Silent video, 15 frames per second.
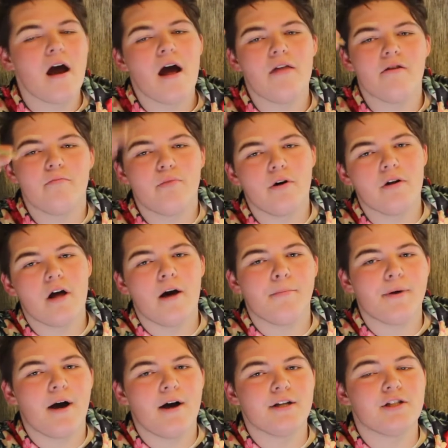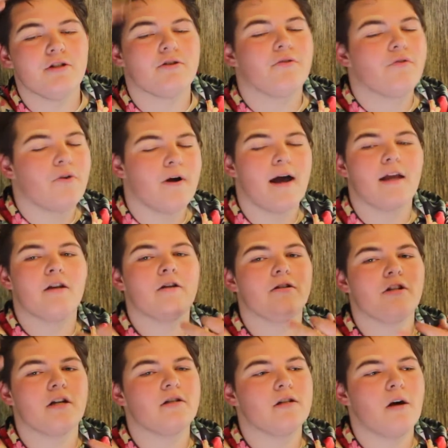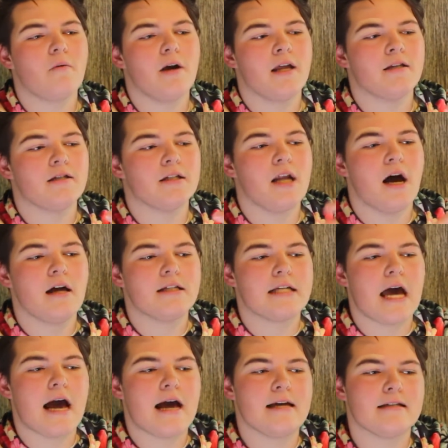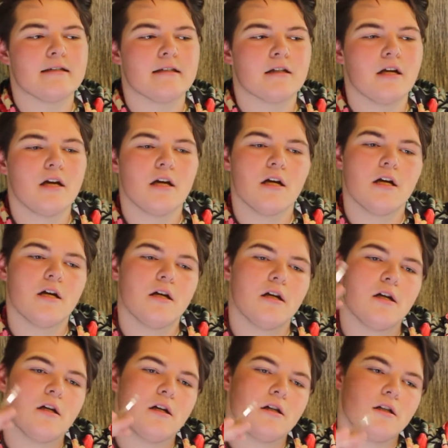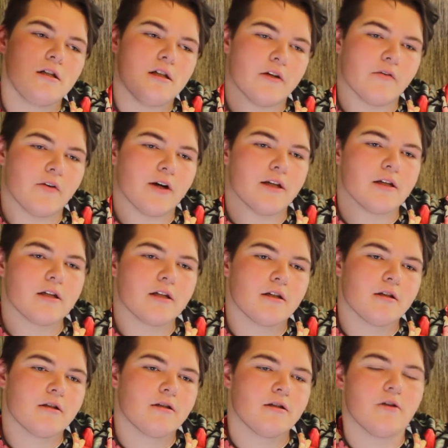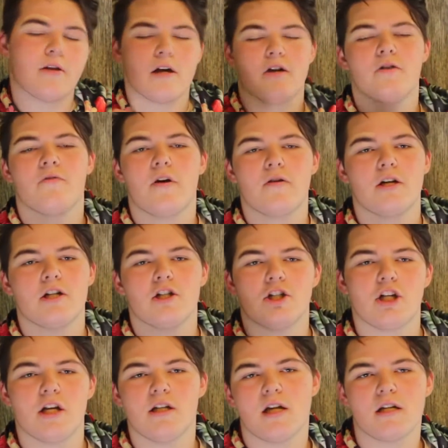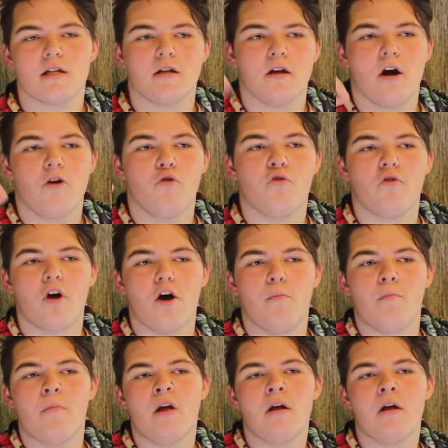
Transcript: and then pull up onto your forehead, just so it's not as different, so that your foundation shade doesn't go from